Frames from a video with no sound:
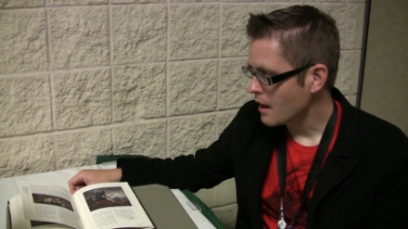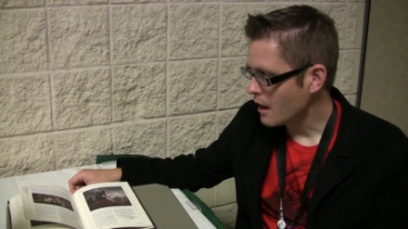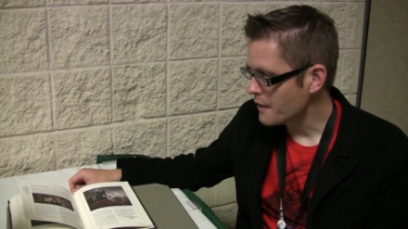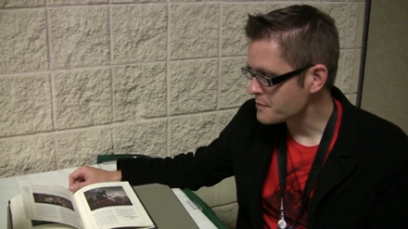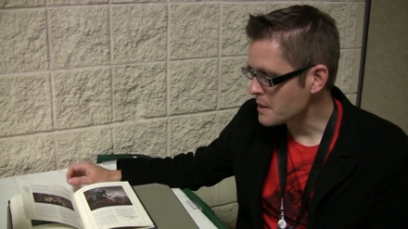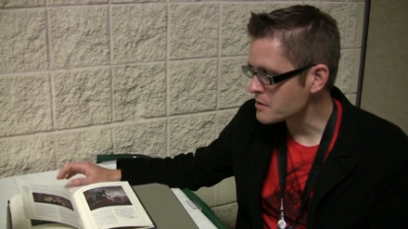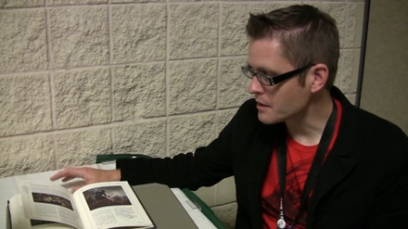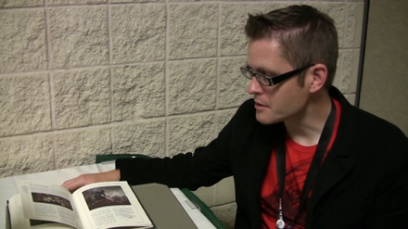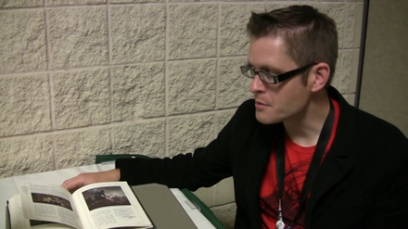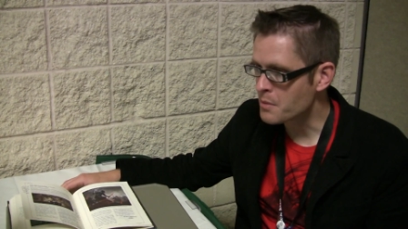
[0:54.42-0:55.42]

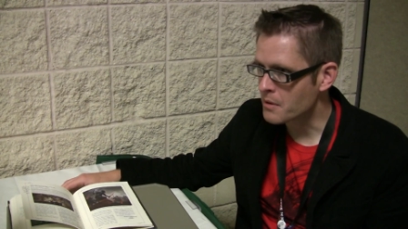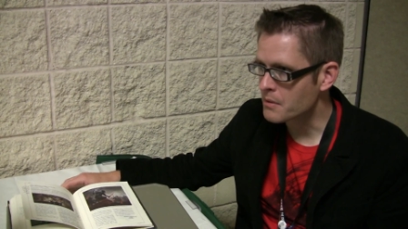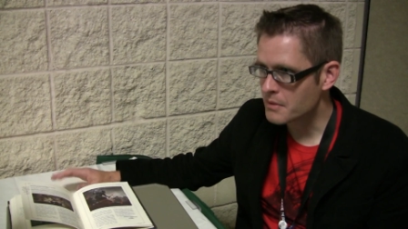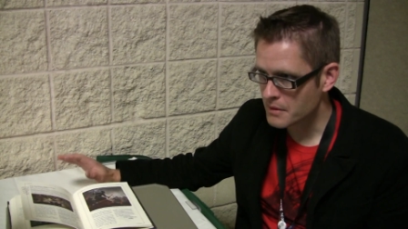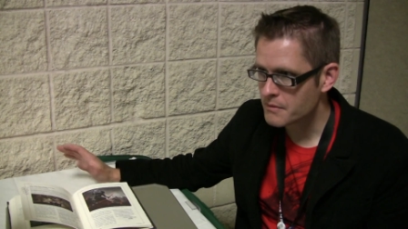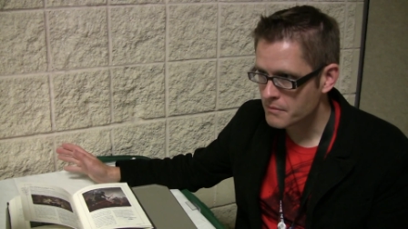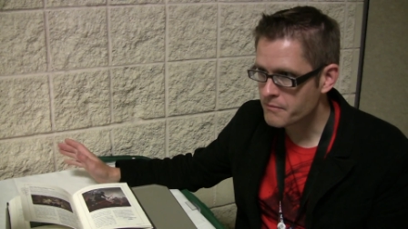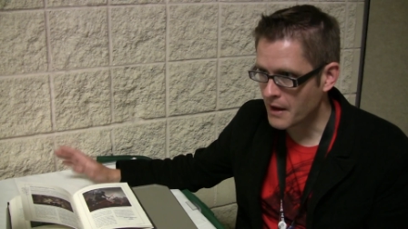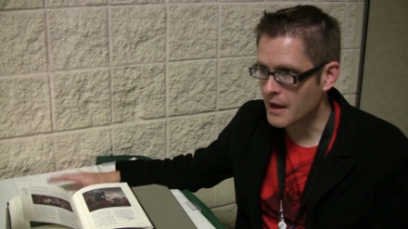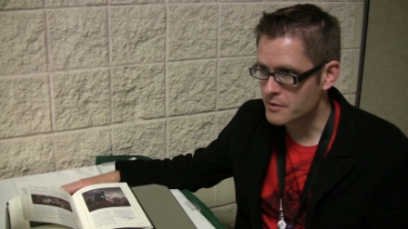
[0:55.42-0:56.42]
especially super
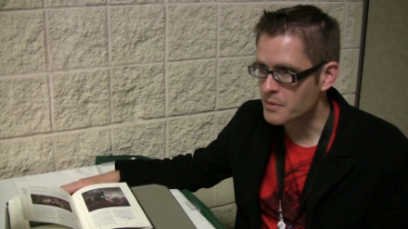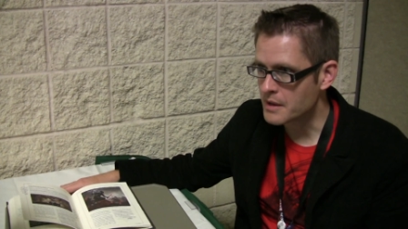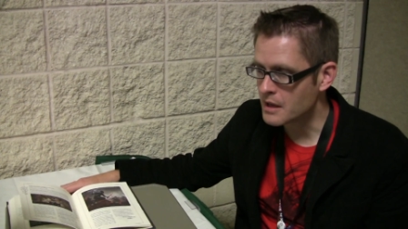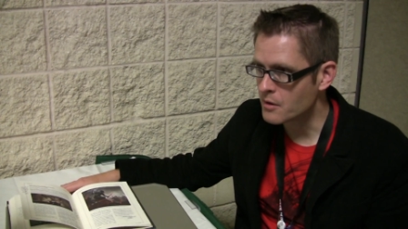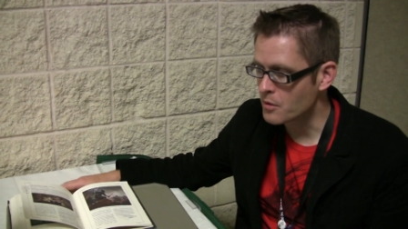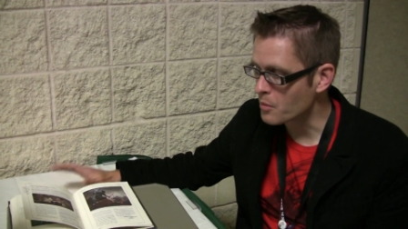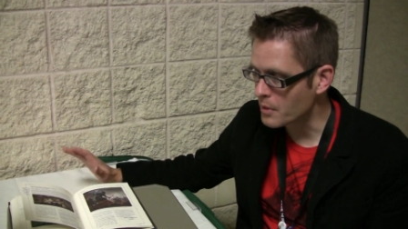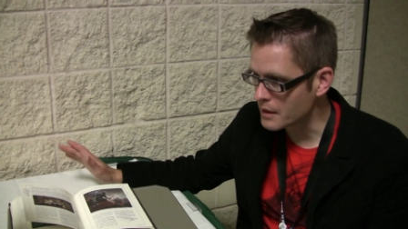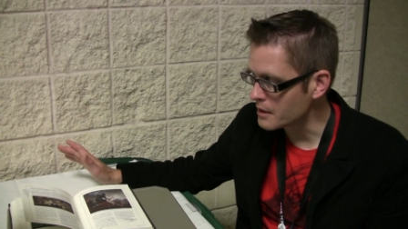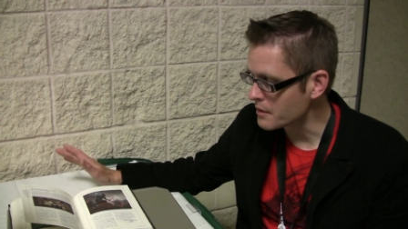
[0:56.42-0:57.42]
fans with EU who
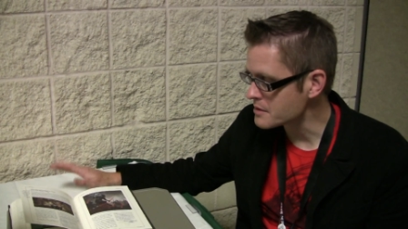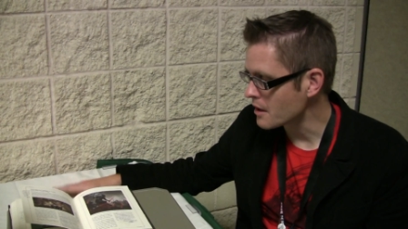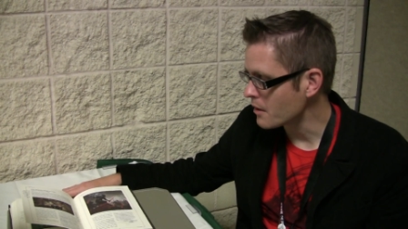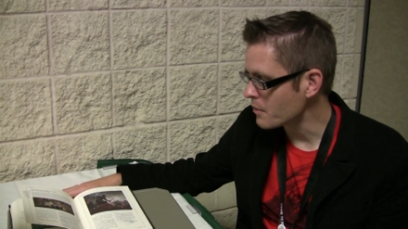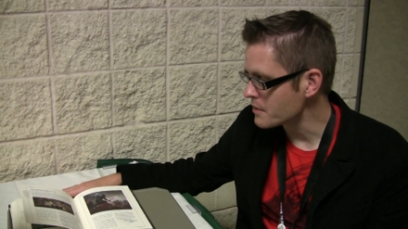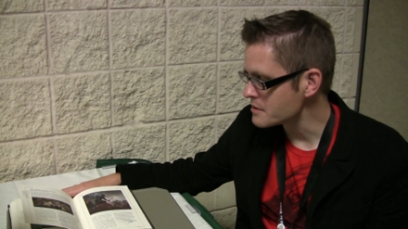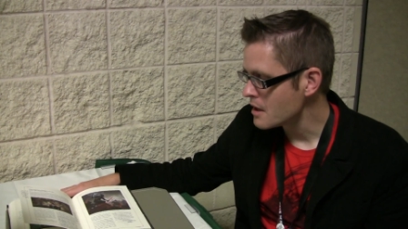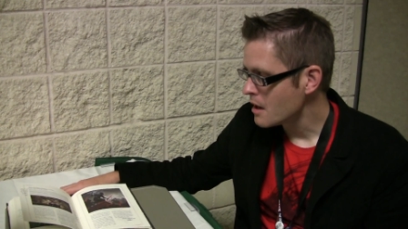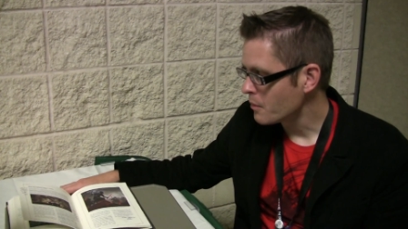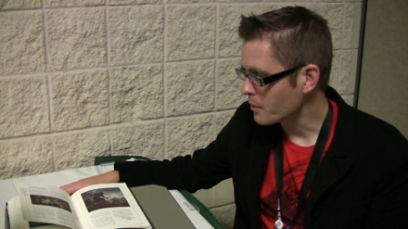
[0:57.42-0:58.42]
really know Star Wars,
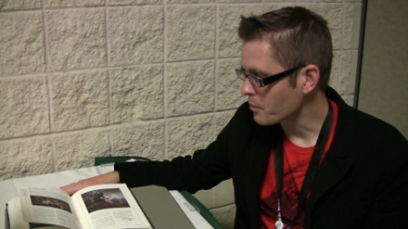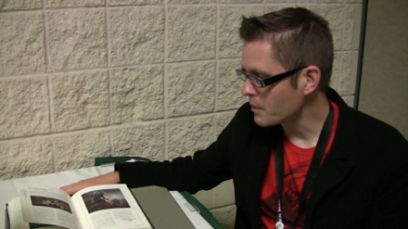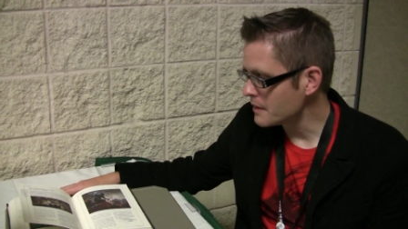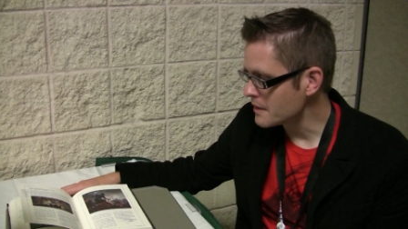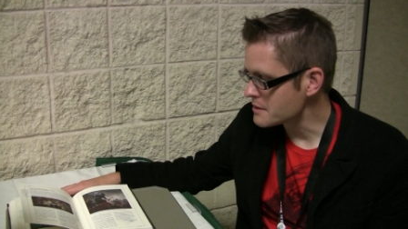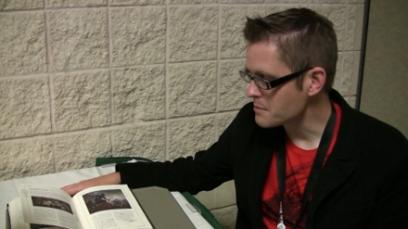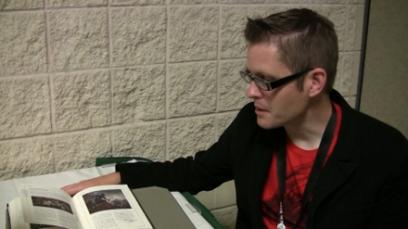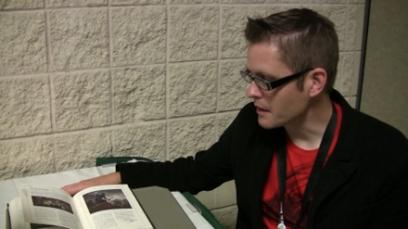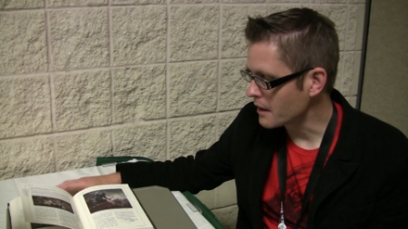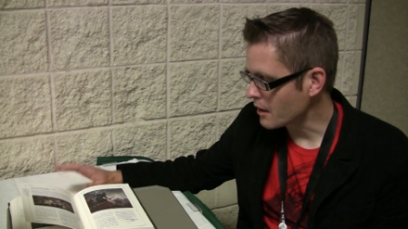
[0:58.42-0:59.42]
would read this and be
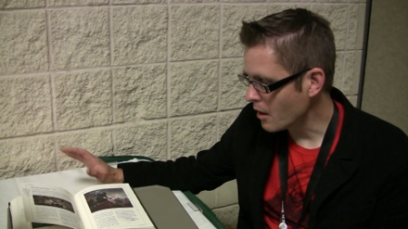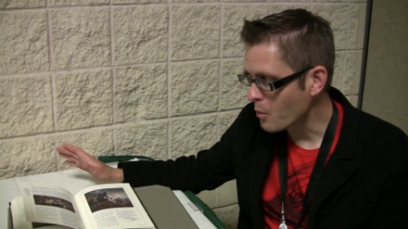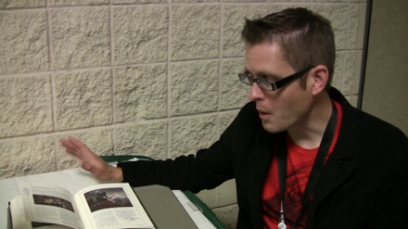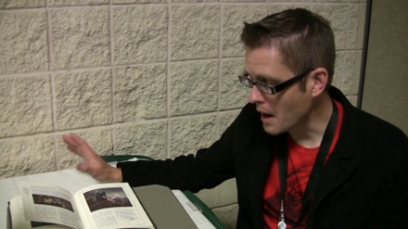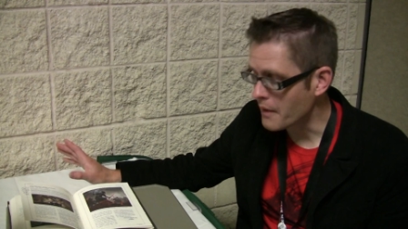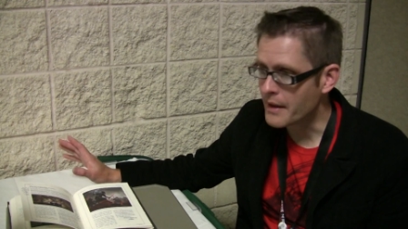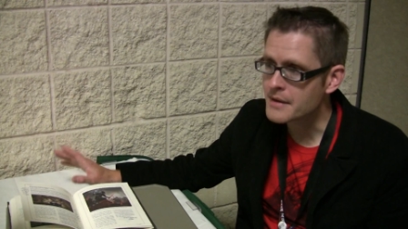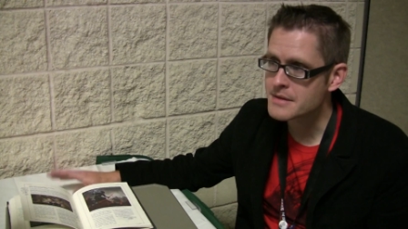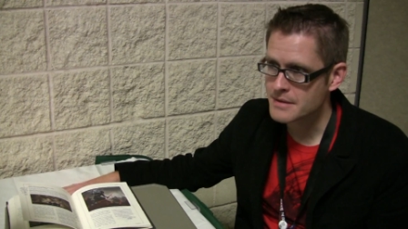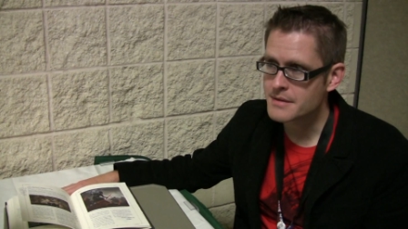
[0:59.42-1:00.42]
like, oh wow,
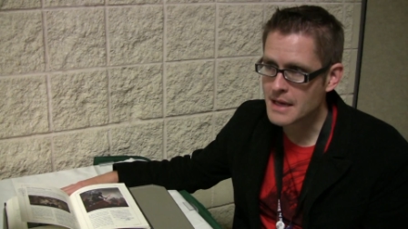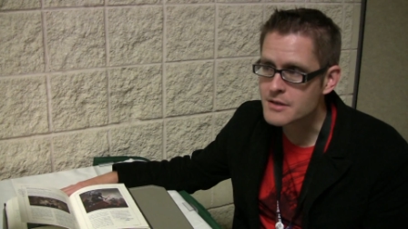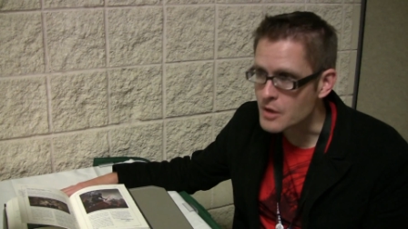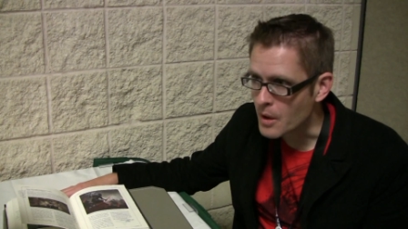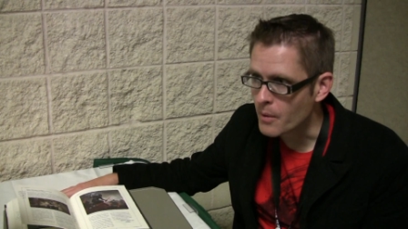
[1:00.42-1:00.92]
that's new,